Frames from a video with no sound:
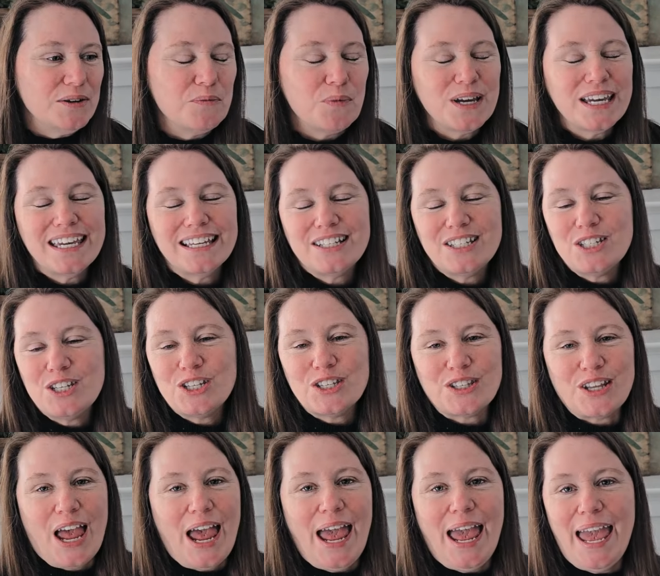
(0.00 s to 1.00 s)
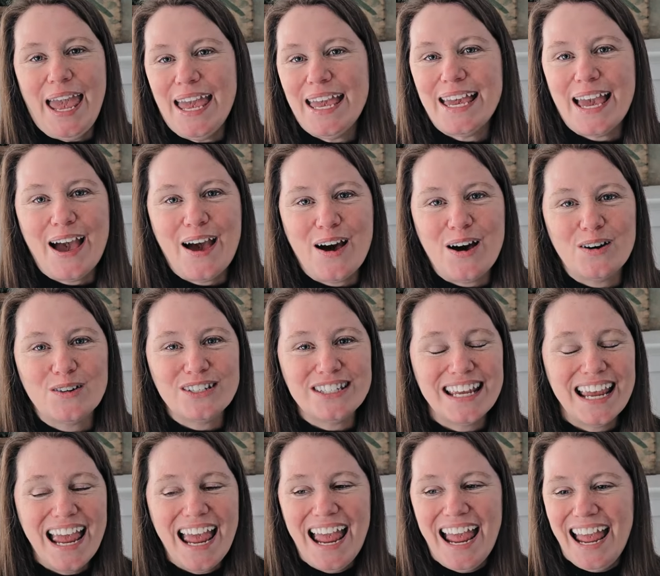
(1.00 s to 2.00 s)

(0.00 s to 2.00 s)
and we get to just hang out